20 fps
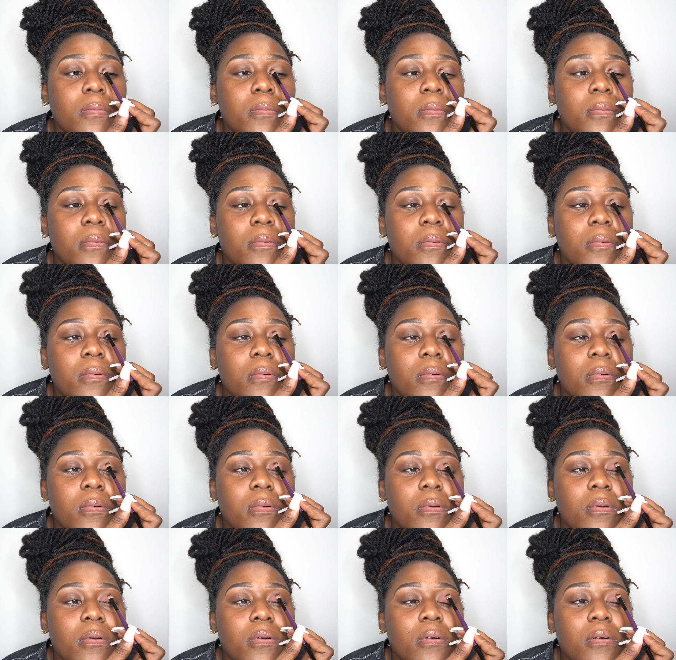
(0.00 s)

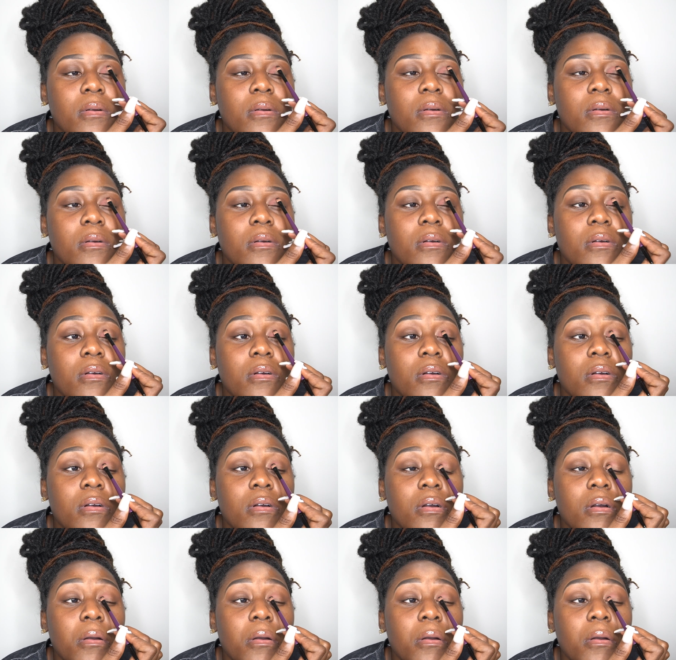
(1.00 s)
No one is speaking in this clip.